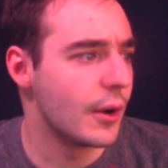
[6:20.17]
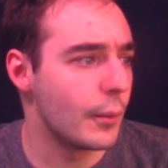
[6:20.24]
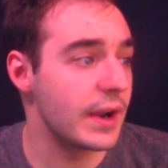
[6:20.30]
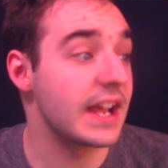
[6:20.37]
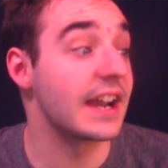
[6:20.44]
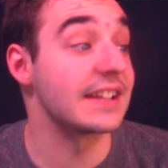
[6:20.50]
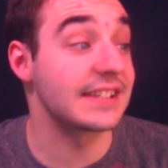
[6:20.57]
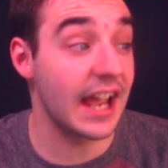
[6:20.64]
We
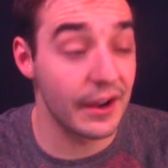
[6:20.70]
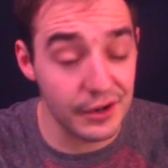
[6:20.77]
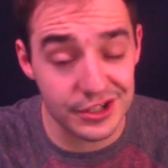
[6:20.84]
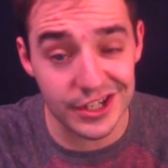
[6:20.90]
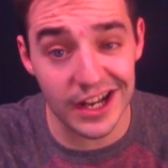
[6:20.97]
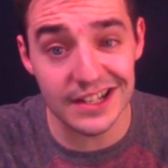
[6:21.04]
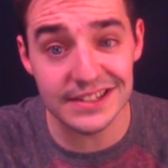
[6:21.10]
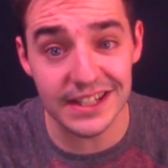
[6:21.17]
got a Tyler
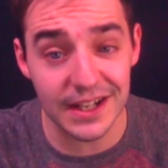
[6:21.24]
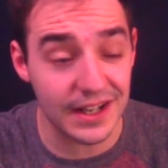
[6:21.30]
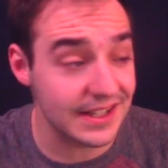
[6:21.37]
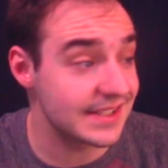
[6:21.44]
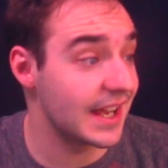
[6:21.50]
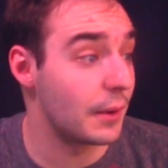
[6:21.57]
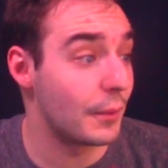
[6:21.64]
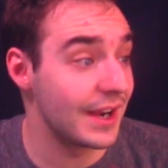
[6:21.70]
Johnson and
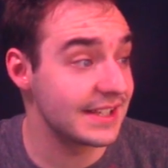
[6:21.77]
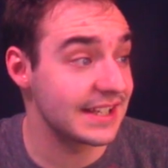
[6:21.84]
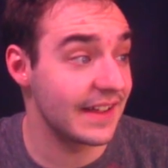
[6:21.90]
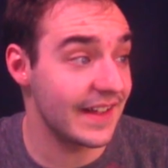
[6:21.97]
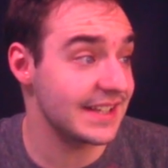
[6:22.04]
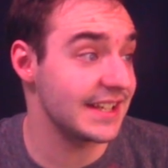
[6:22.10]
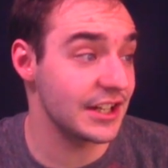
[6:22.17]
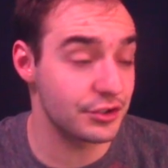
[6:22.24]
Hassan
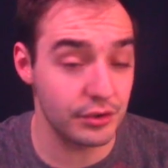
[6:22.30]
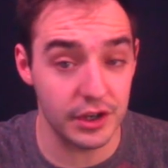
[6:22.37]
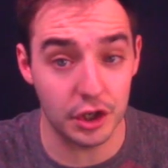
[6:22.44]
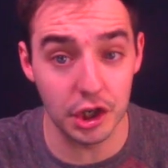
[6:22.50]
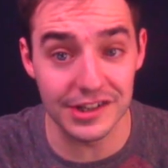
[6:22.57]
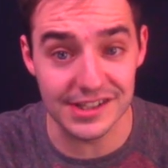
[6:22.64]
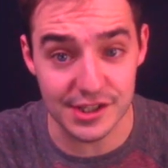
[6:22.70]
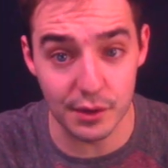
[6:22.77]
Whiteside. That's actually a
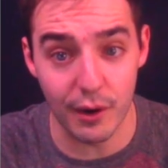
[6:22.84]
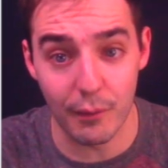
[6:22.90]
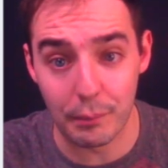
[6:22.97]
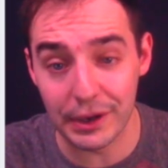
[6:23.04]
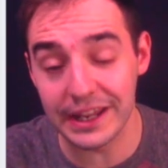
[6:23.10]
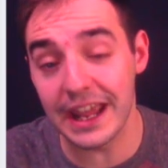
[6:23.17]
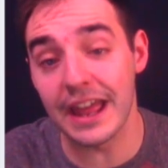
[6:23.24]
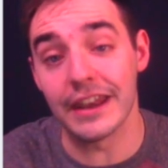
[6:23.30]
good duo,
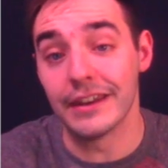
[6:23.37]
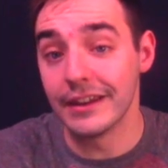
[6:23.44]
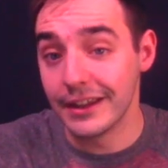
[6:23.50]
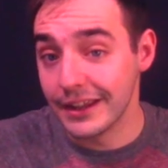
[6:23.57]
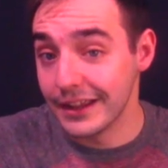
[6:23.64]
but again,